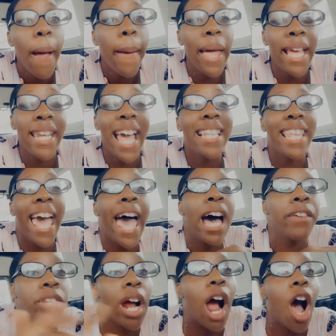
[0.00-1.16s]
And that's
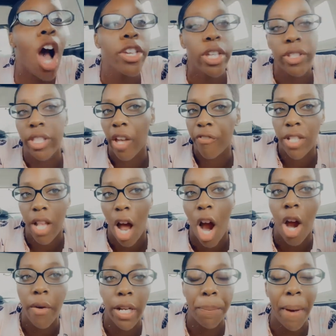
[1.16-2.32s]
after all your stuff is
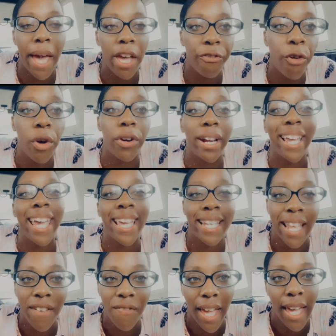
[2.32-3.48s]
already paid for in
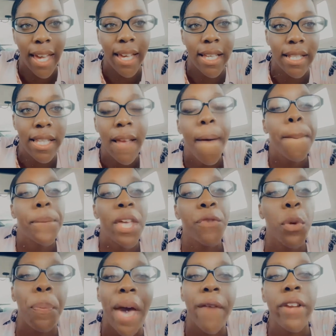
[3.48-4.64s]
advance. If you
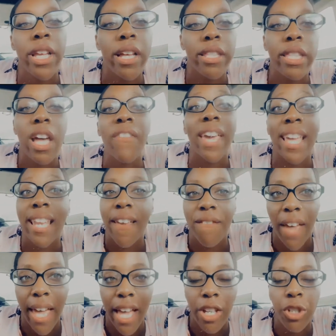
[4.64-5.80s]
pay for your stuff in
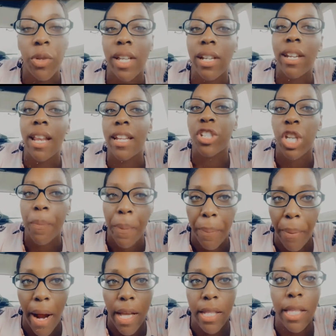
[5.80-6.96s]
advance, you get it at a cheaper
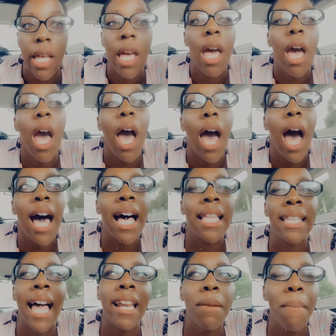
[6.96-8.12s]
price. A
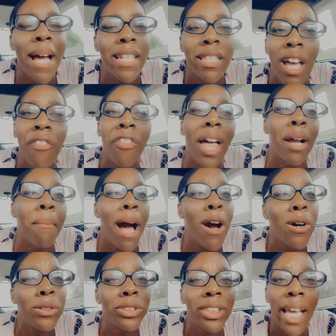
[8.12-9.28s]
lot of my stuff, like my
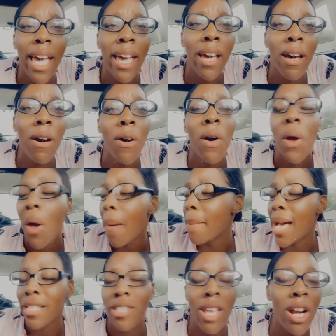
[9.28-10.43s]
hotel, my
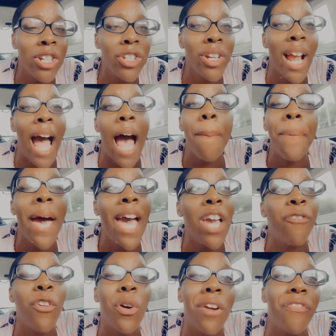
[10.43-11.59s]
surgery, I paid
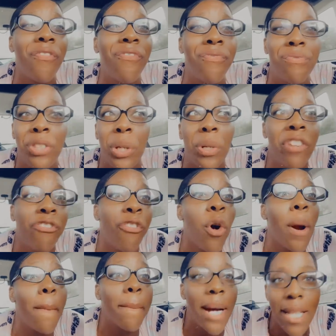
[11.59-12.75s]
for 3-4
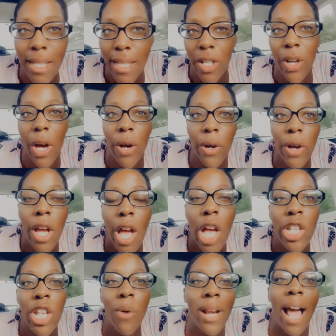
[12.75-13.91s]
months ago.
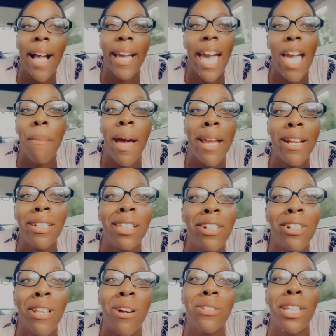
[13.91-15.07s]
So when I came out here, literally
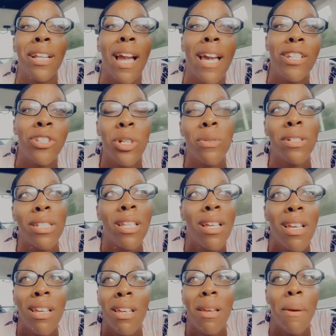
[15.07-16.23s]
the only thing I had to do was
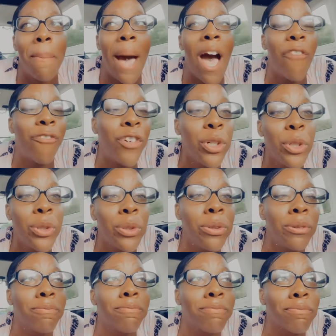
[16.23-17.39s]
buy food
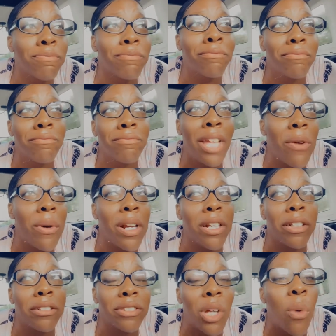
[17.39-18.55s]
and what
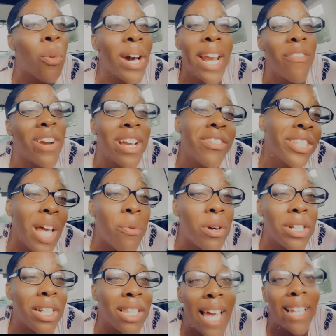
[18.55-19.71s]
else, whatever else I
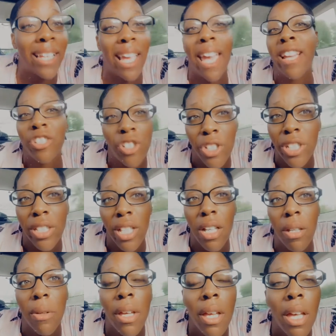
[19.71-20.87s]
wanted, like extra stuff.
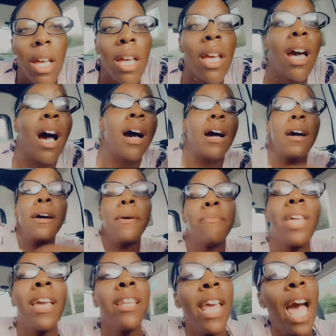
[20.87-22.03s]

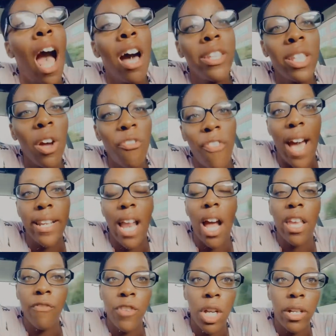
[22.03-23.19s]
And then also find out
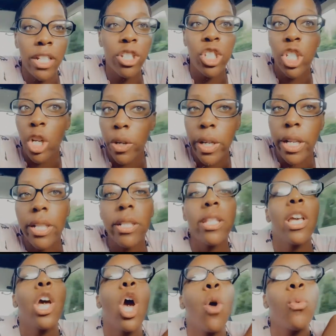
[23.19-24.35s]
if your insurance
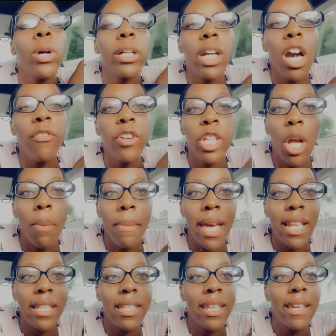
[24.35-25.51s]
will cover your
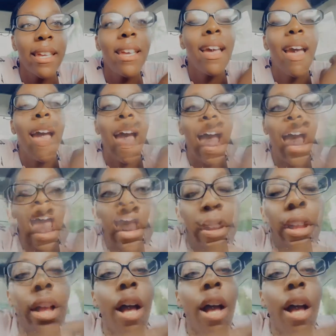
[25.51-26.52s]
medicine out of state.